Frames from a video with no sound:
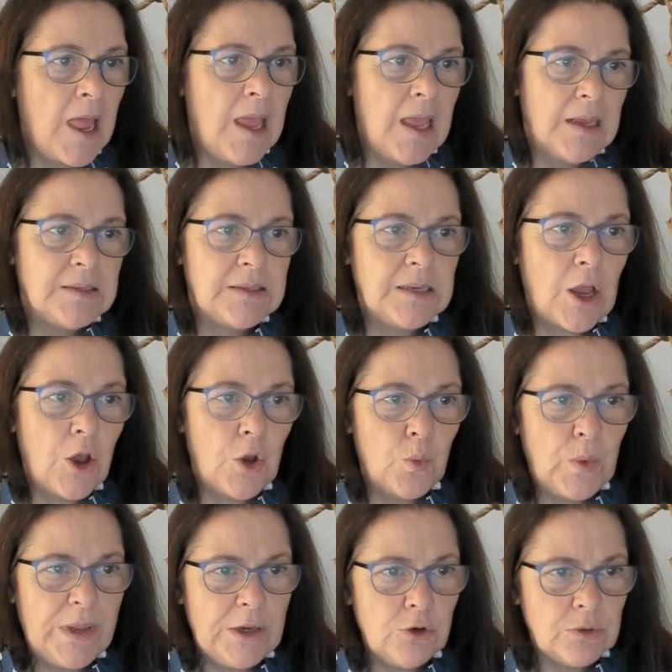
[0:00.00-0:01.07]
So
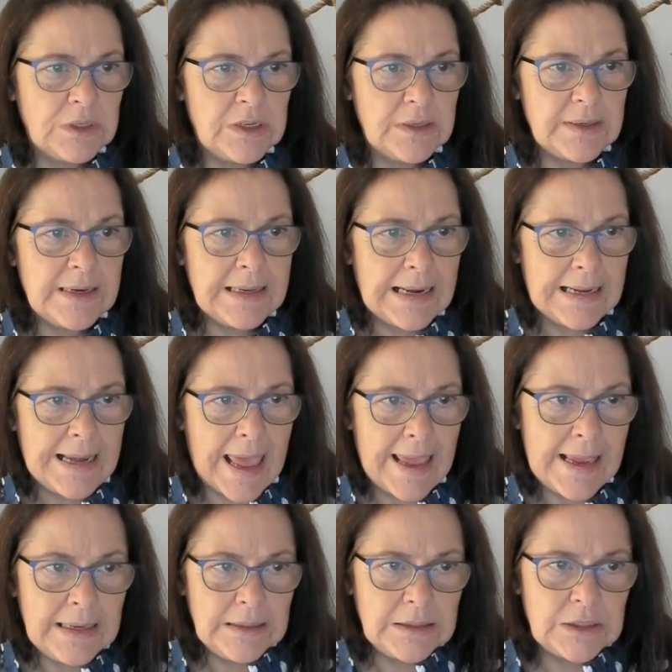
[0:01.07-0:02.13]
we looked at
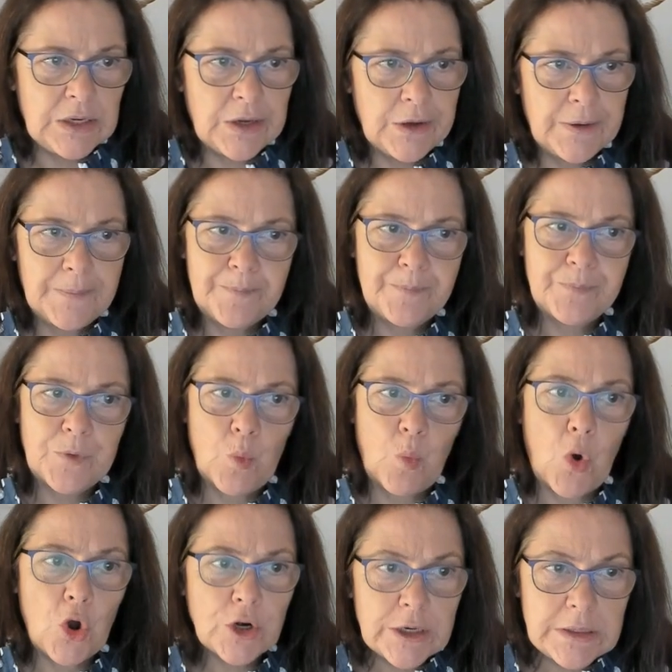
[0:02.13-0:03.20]
neglect,
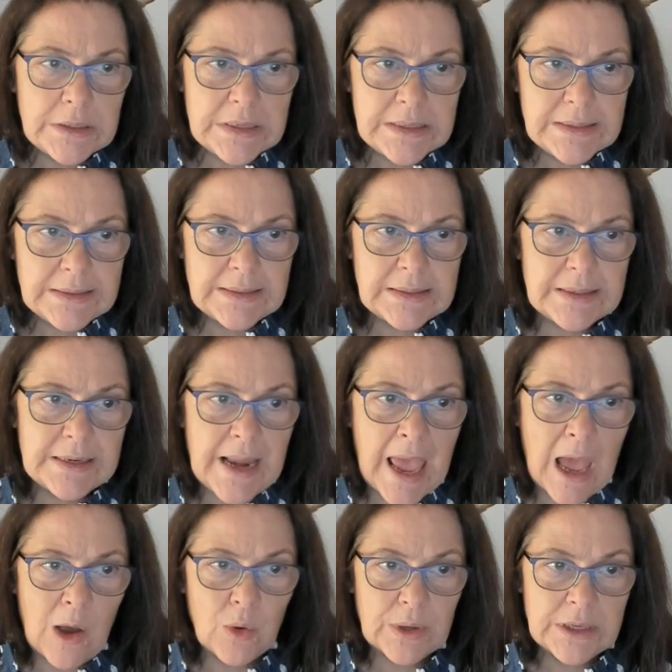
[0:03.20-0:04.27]
what it is and
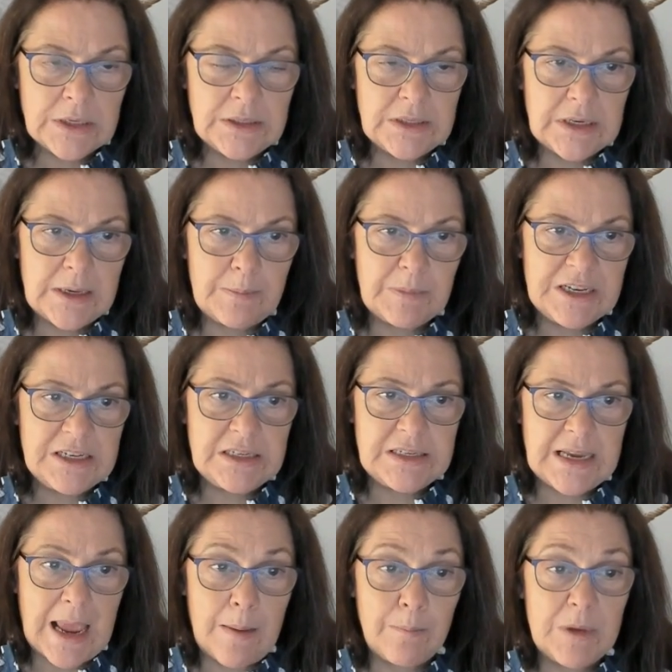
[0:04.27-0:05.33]
how it can deeply
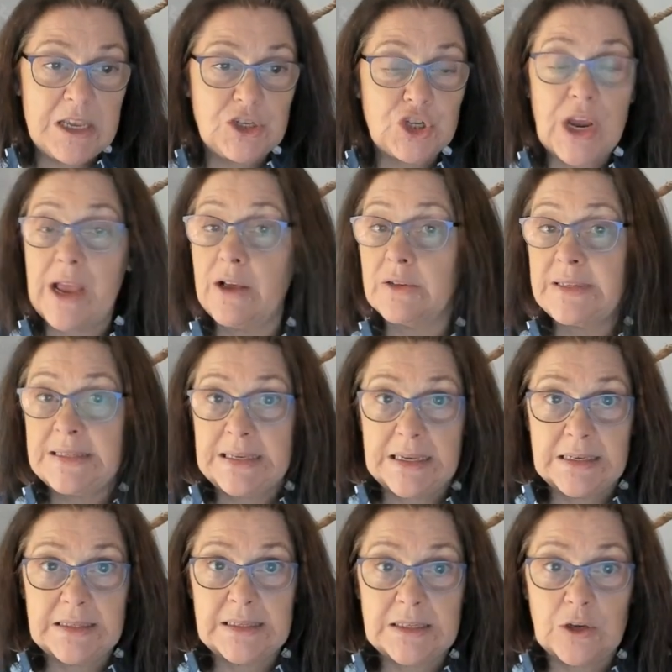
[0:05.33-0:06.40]
damage our
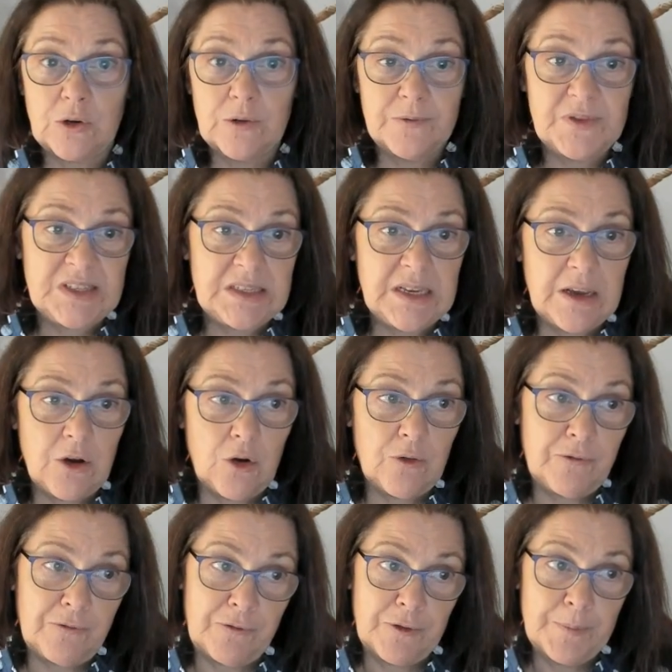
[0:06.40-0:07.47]
sense of
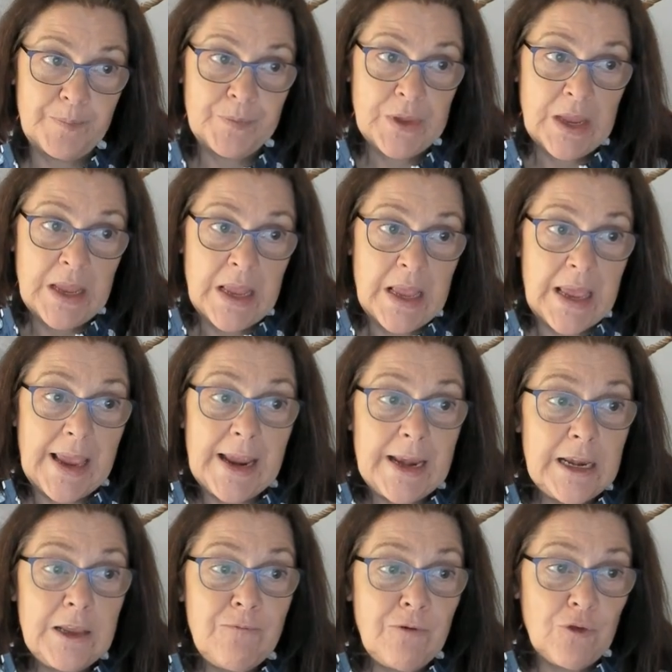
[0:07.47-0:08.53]
self.
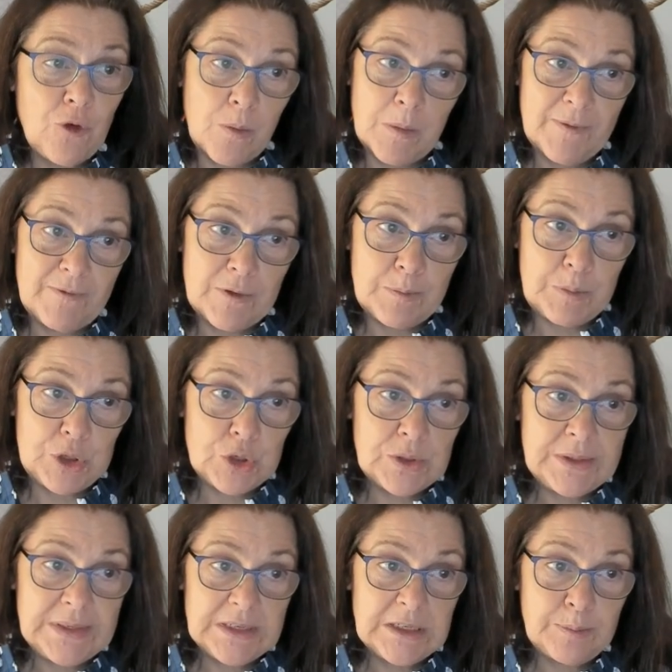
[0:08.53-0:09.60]
Any form of
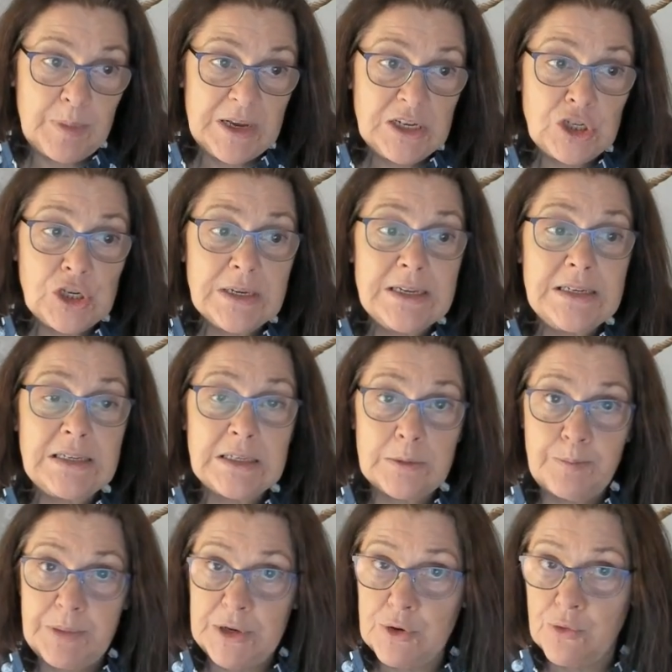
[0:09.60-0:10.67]
abuse, especially
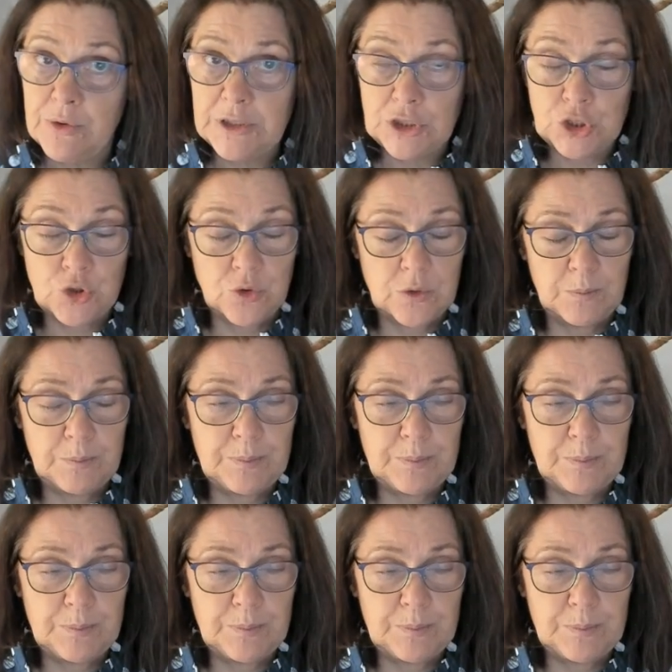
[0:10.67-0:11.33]
spiritual